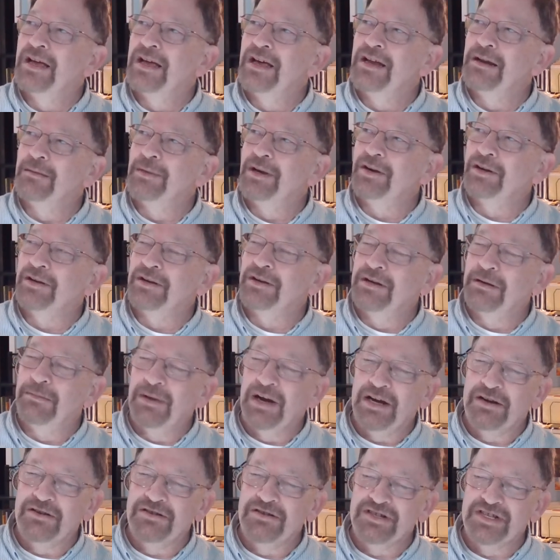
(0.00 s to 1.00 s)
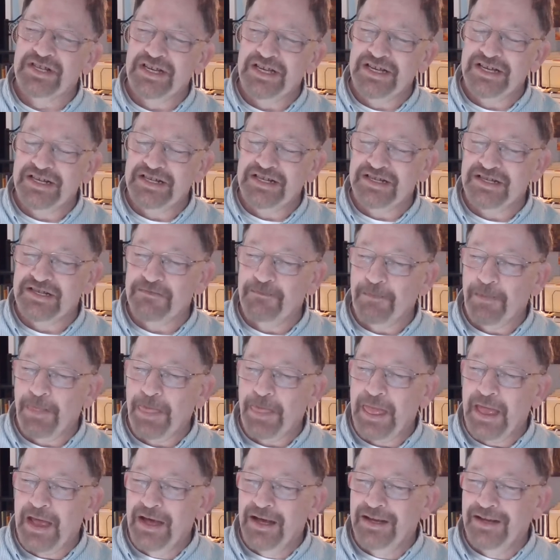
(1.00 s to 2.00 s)
and American democracy is
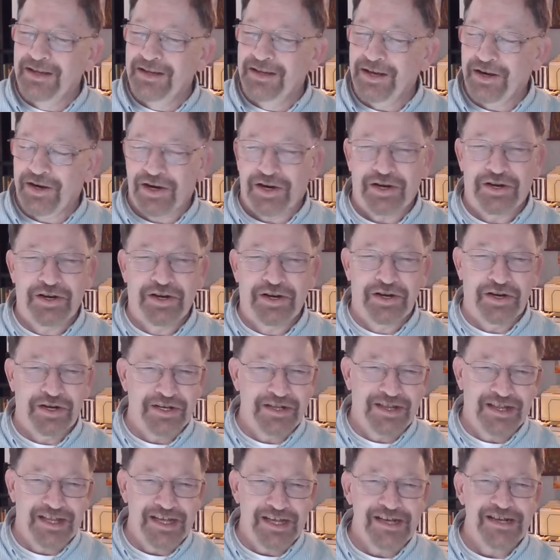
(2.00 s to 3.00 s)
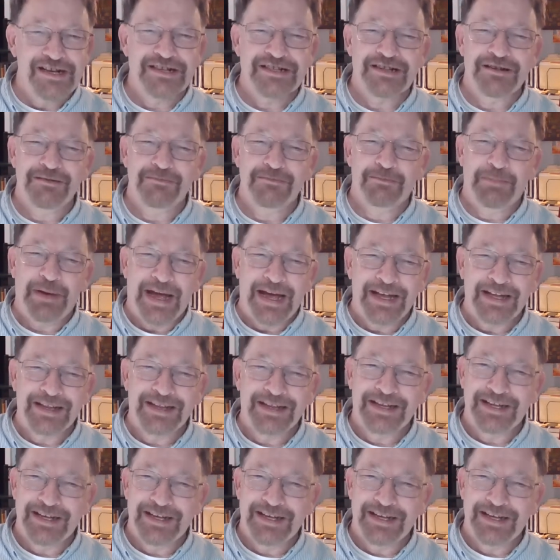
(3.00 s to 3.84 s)
there are good things and bad